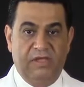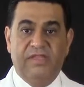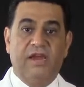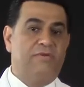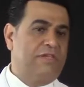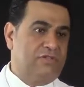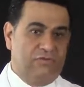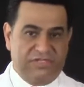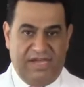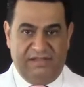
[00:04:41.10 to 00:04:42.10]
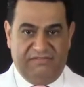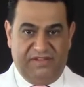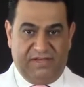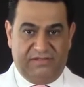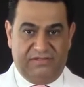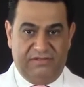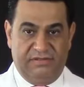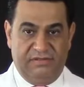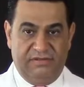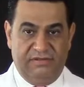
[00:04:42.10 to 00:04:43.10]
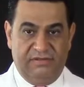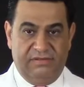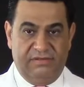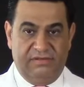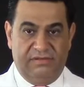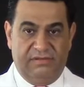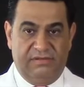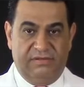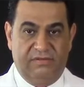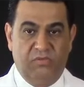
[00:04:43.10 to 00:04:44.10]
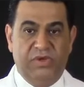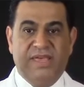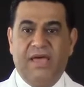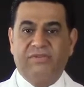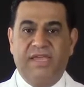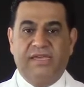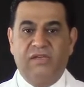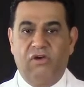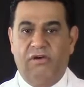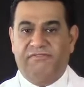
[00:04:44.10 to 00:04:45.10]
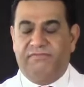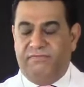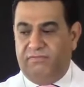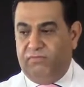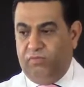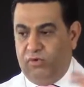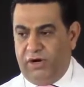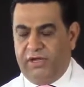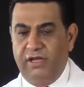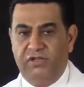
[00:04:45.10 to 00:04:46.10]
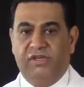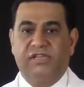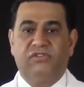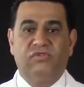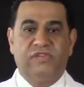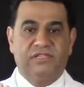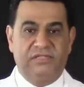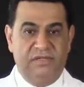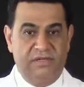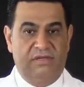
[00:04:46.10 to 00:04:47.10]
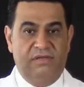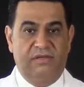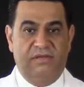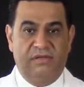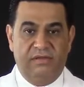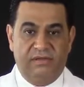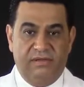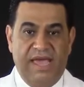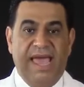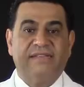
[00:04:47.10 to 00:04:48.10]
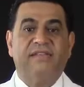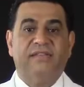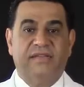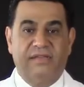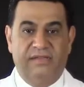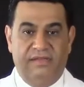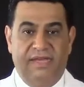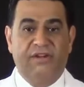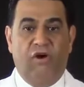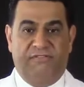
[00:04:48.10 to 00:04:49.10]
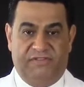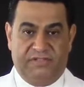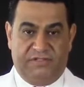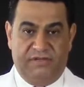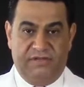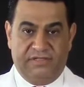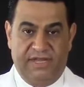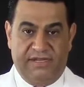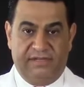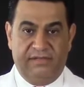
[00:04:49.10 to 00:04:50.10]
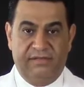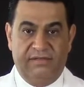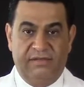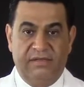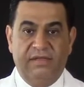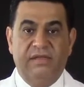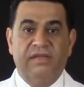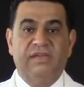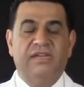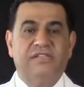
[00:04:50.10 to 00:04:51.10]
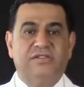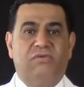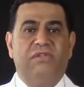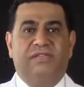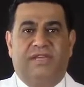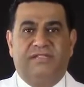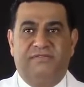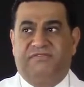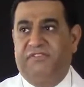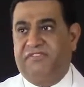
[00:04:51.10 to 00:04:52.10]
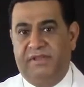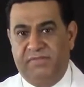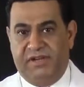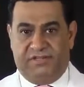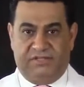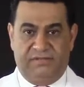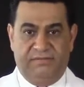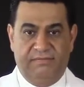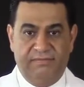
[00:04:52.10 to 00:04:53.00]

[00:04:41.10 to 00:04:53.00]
There is no side effects. Without taking off work, you can do this at an office setting. It is only takes 15 minutes.